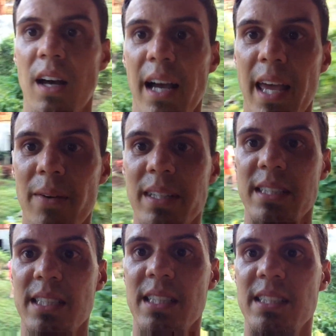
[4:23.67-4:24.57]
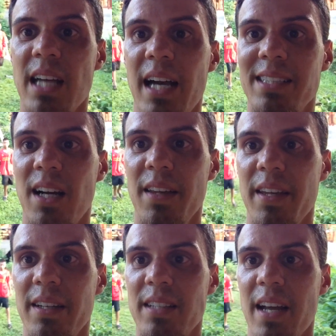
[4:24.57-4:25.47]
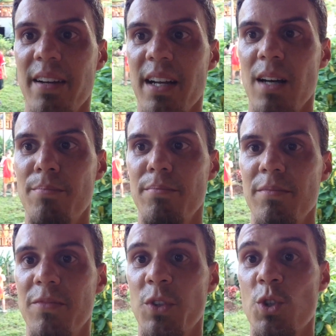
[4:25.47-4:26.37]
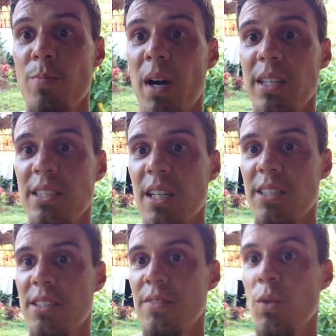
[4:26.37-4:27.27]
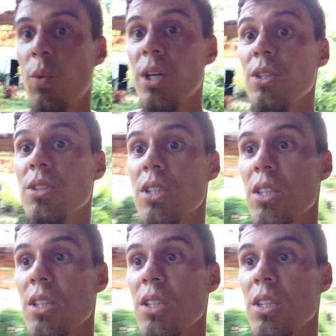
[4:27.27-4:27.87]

I can't wait to see these guys on there tearing it up. Future Barstarzz, the world.